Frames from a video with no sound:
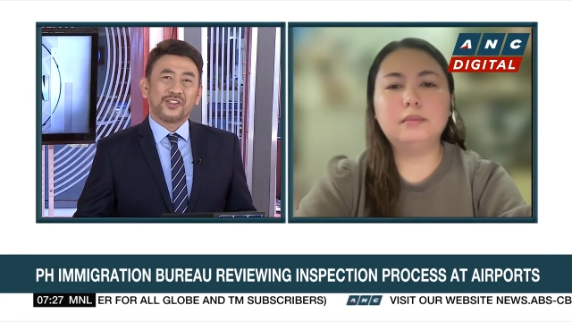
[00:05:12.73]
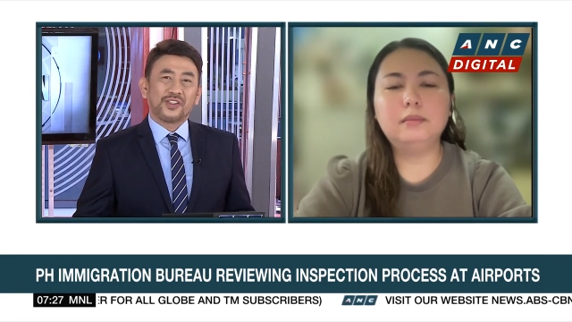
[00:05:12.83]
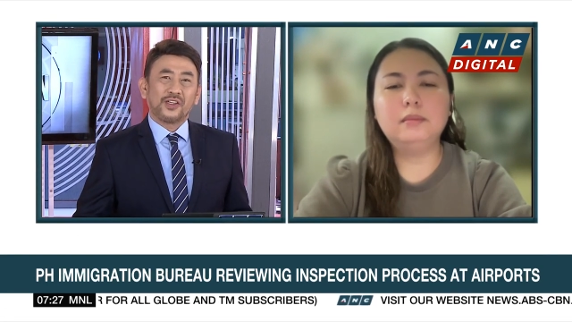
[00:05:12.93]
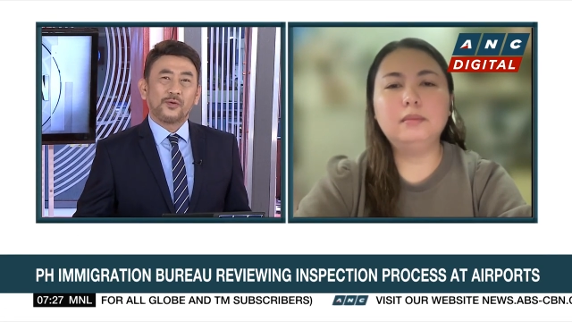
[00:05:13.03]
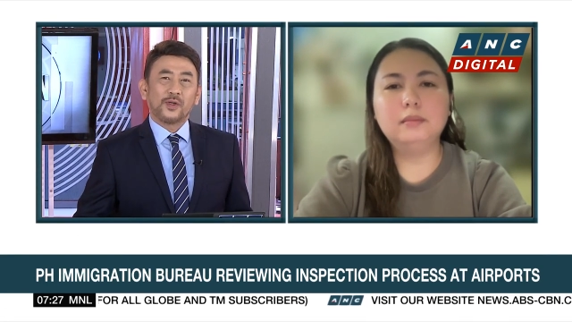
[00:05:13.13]
Speaker 1: Uh,
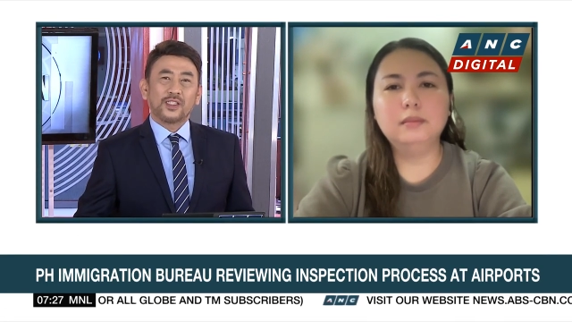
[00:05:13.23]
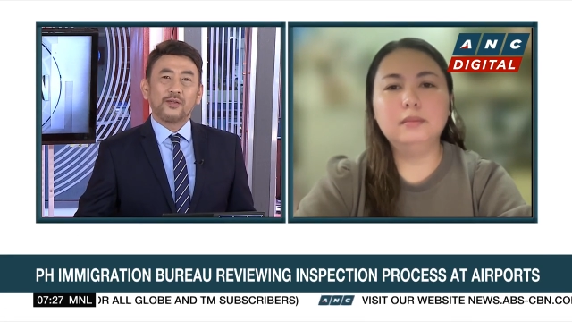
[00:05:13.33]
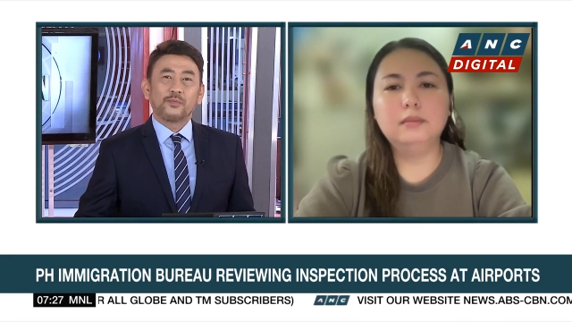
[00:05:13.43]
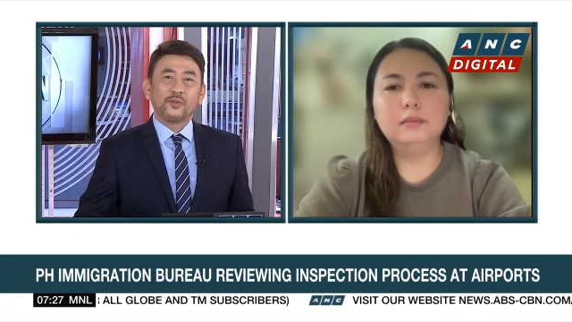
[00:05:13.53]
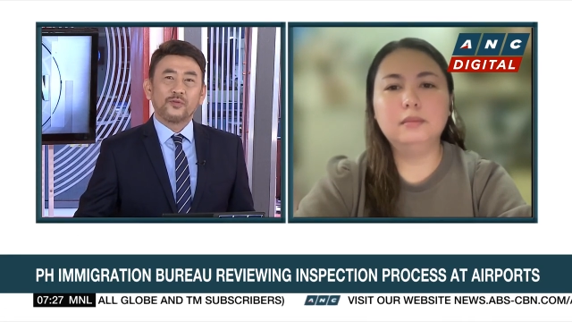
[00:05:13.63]
what
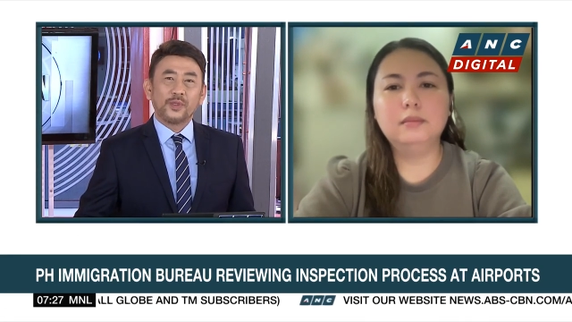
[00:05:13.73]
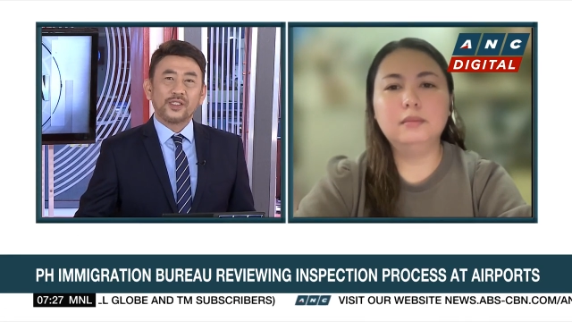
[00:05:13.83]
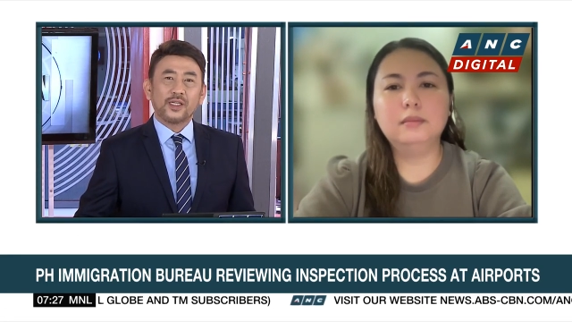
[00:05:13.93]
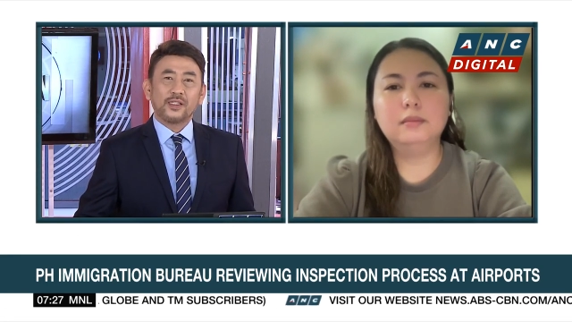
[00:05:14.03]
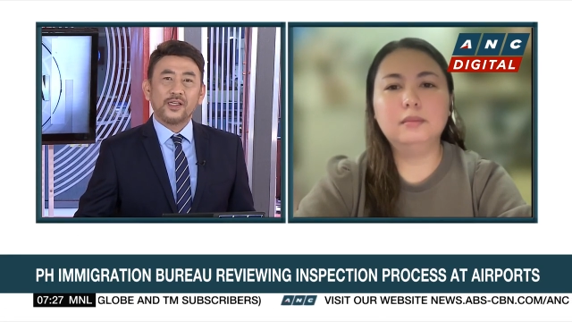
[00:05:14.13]
improvements
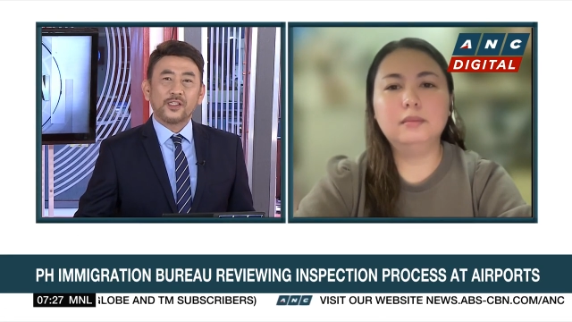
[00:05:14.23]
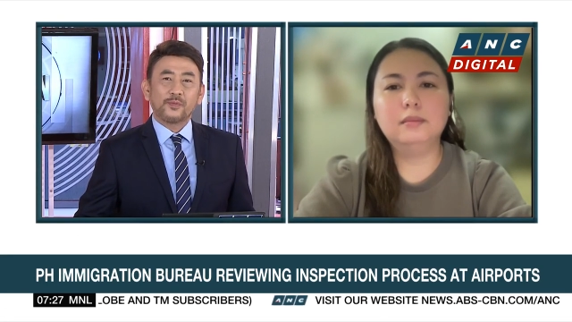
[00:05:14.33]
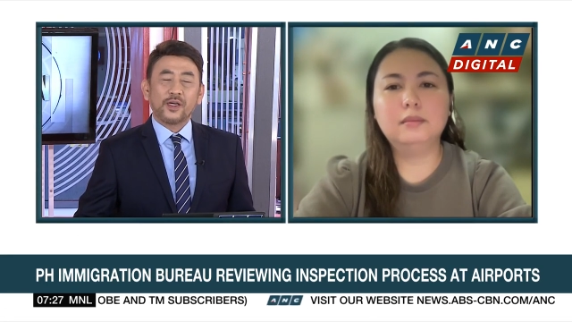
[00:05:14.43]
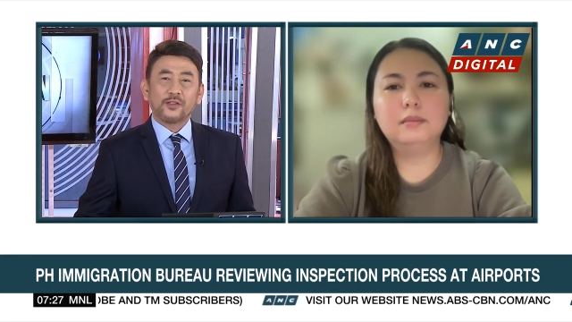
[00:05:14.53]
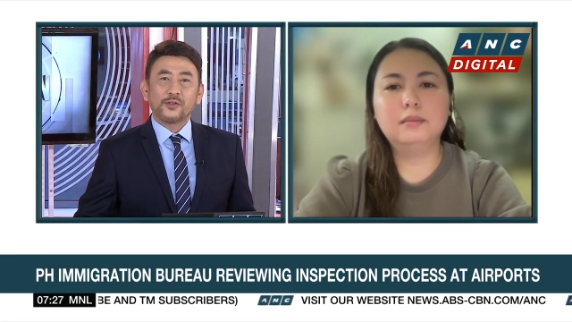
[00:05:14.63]
can they
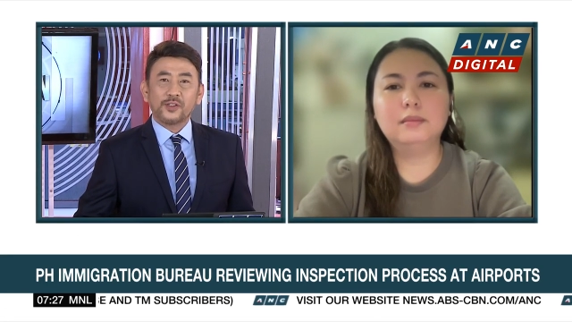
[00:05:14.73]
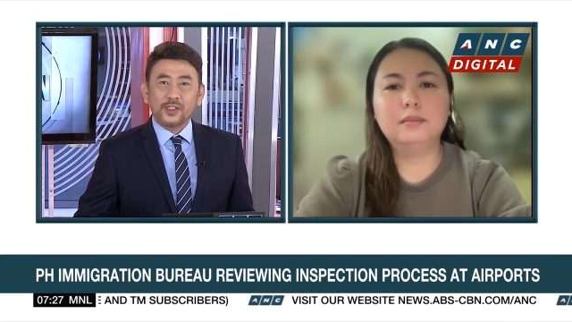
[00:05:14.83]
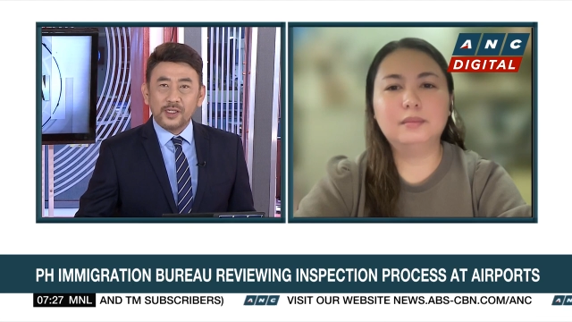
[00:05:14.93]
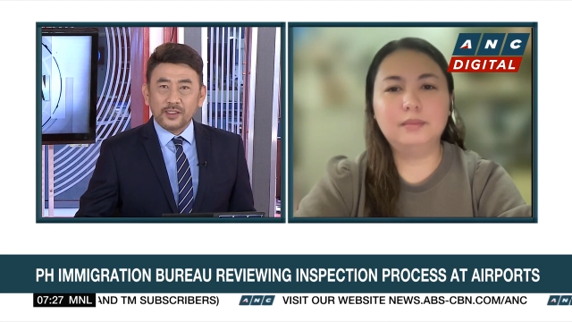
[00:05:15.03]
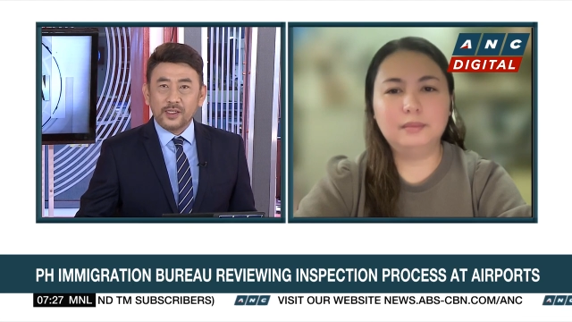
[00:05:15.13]
expect to see
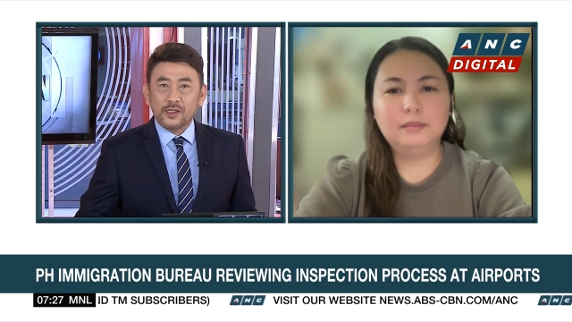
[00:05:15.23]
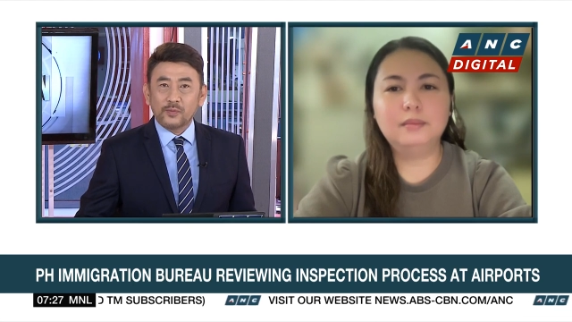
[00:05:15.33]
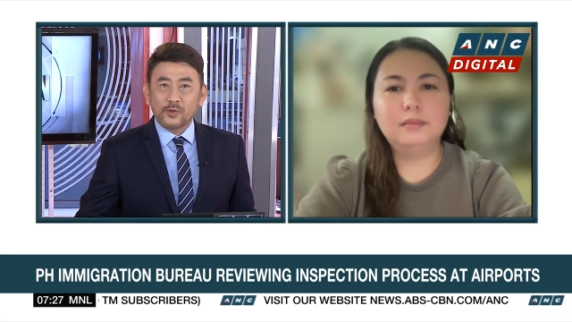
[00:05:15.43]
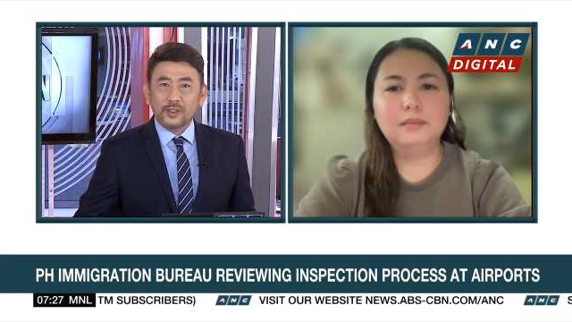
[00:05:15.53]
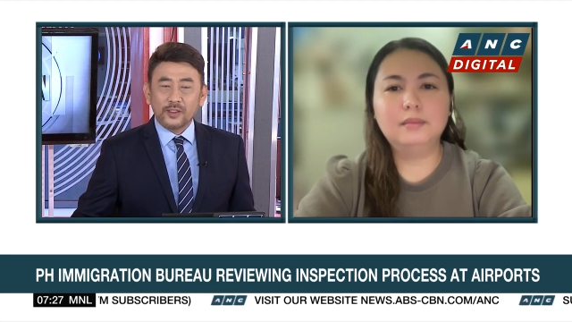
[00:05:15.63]
at the
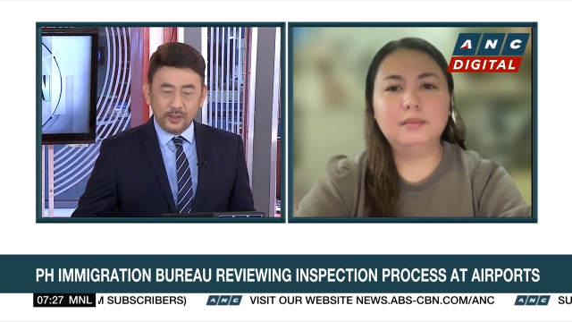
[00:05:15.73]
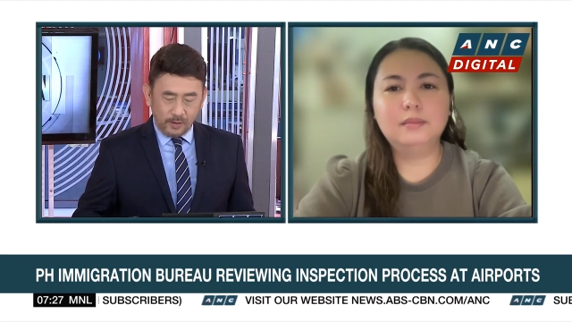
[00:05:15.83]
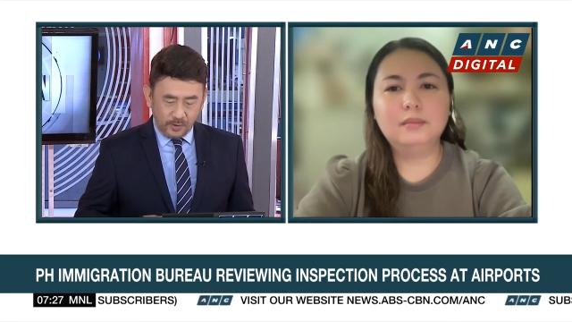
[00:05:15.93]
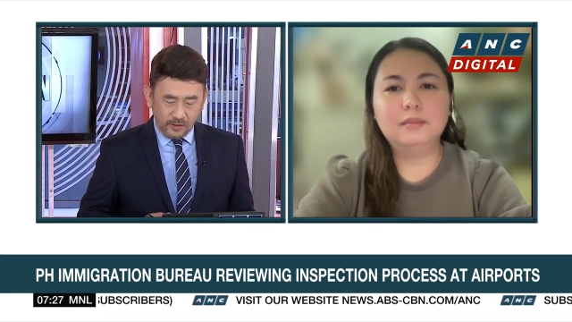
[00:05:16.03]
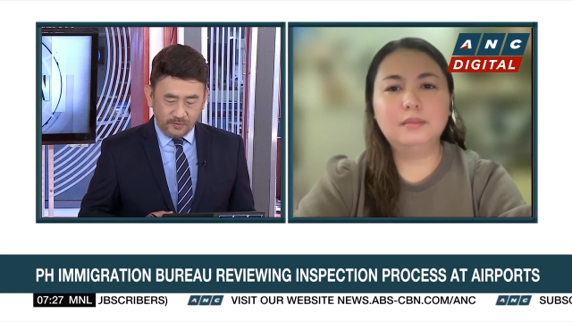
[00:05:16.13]
airport in terms
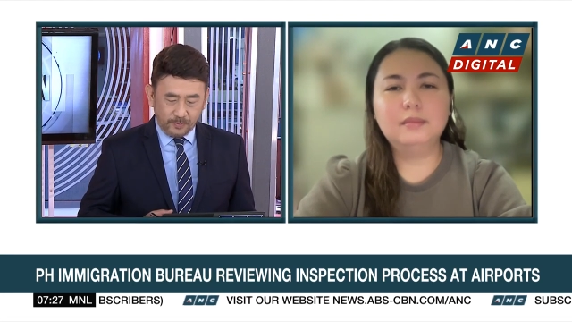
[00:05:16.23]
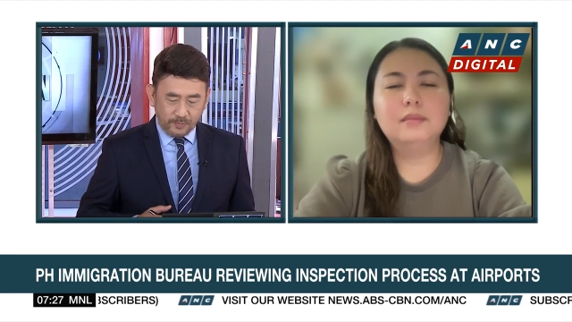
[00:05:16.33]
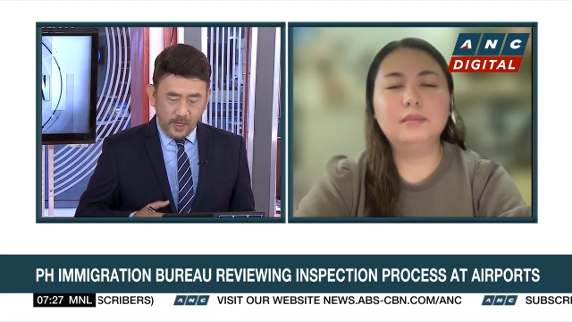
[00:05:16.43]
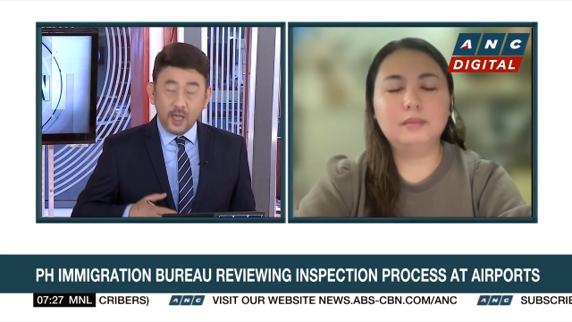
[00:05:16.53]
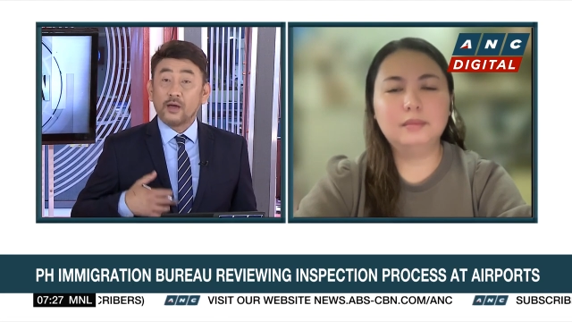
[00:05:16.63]
of
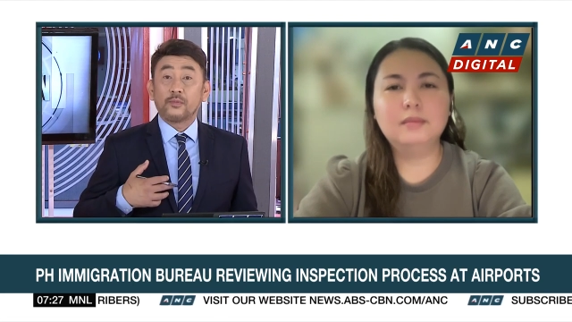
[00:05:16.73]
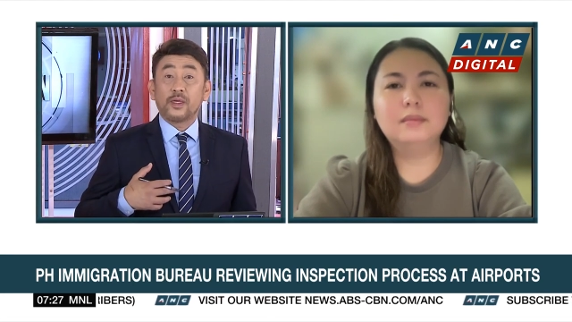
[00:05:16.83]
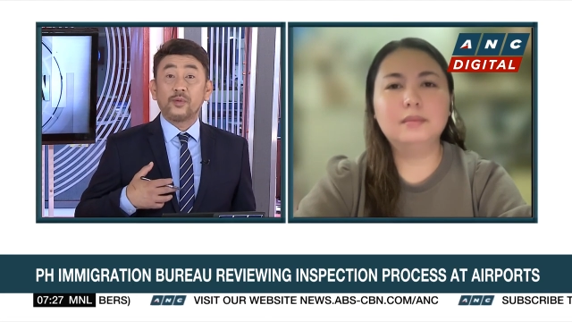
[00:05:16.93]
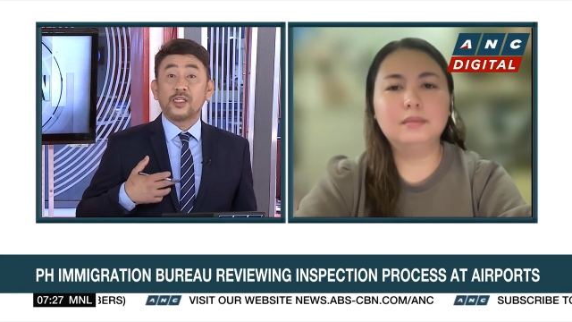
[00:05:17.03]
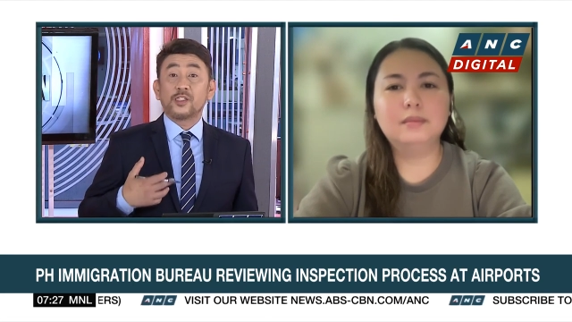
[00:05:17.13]

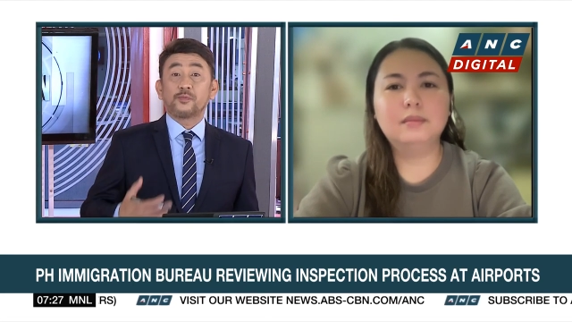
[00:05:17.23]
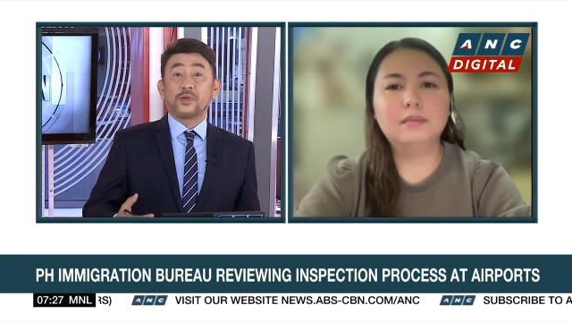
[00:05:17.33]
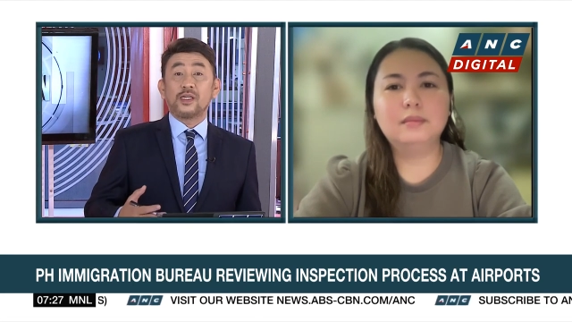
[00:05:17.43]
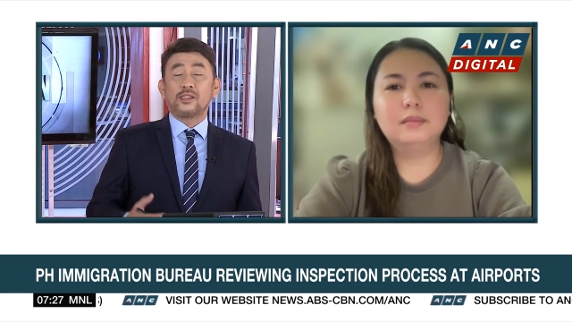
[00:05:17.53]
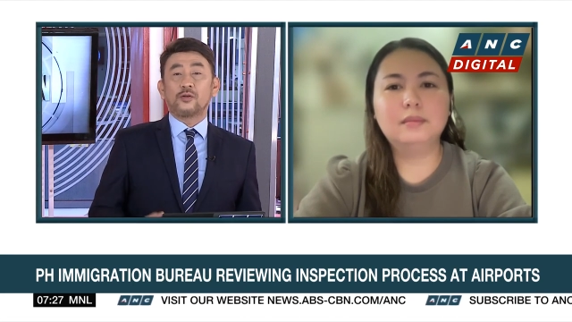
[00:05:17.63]
maybe
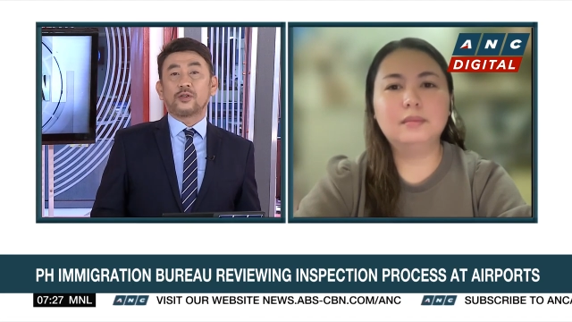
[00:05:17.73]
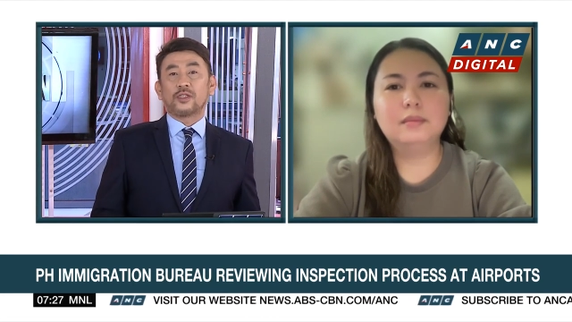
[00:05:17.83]
speed or